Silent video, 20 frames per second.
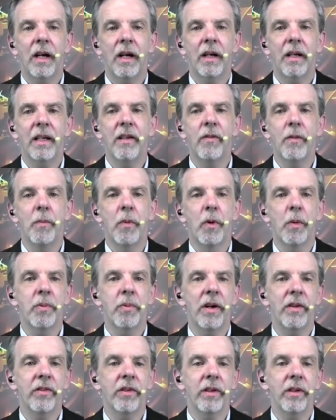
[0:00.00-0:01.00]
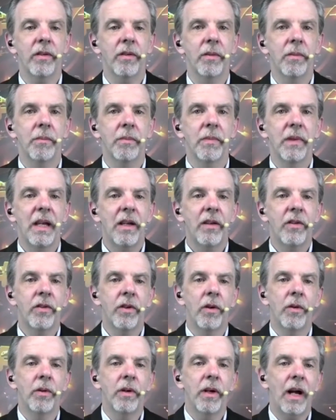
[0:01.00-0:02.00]
even more prescient.
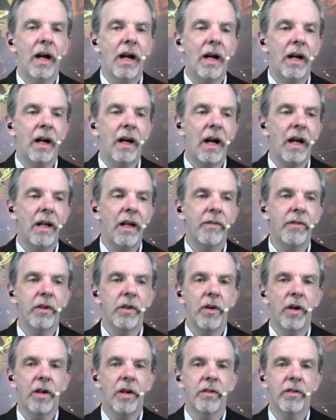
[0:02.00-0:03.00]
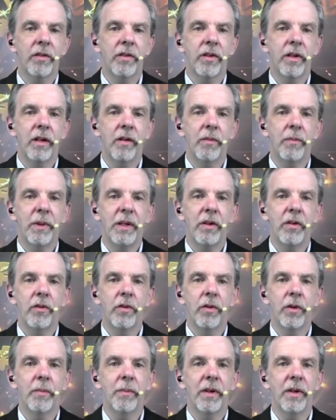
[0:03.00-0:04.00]
So I have the honor today of being
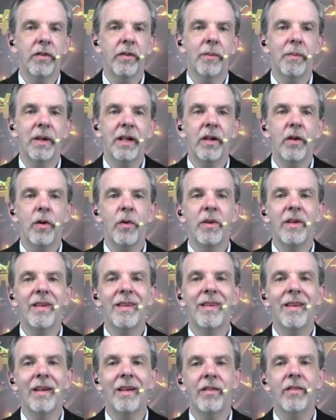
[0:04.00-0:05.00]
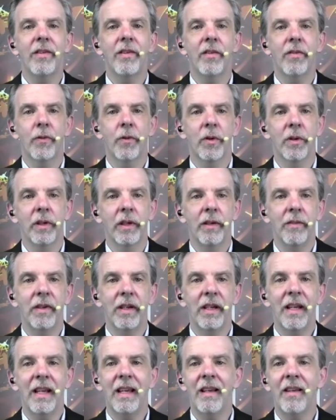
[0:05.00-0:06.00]
joined by somebody who does this for a living.
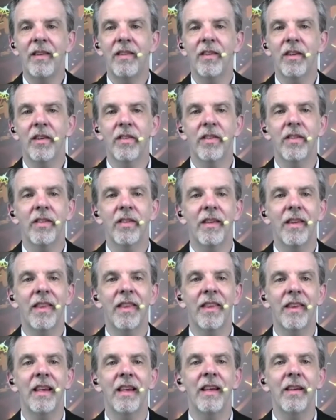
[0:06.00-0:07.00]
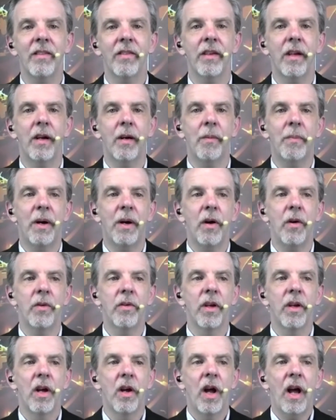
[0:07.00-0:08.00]
He just thinks about
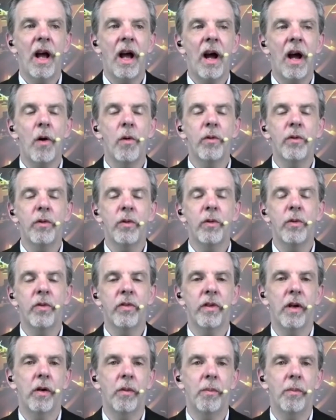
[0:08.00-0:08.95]
how to sell